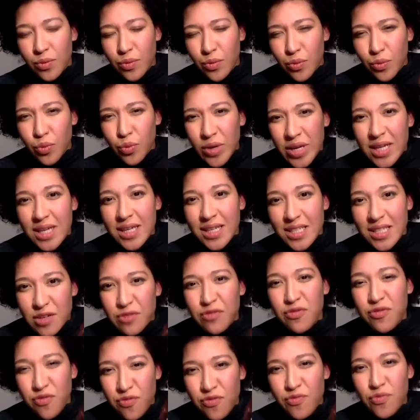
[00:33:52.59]

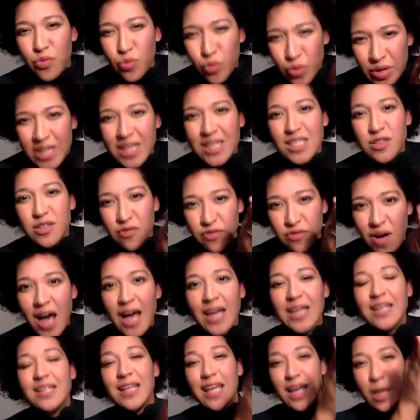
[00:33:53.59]
redef,
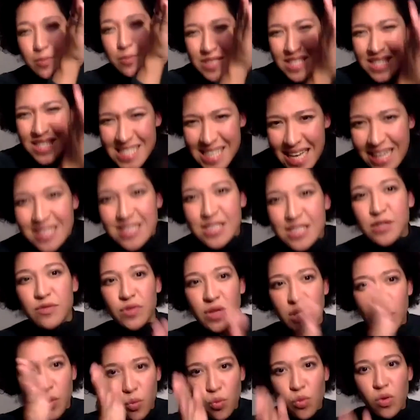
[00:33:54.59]
redefine and like
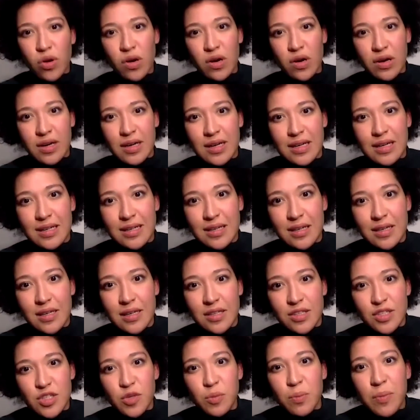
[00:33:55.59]
obsessively work
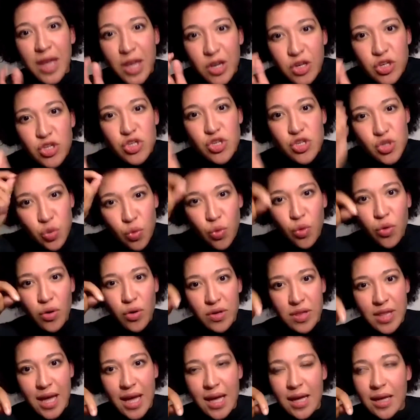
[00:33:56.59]
to make sure
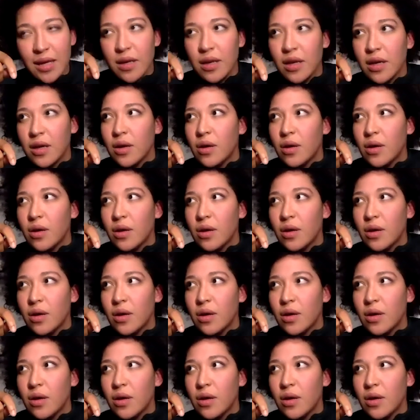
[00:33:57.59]
that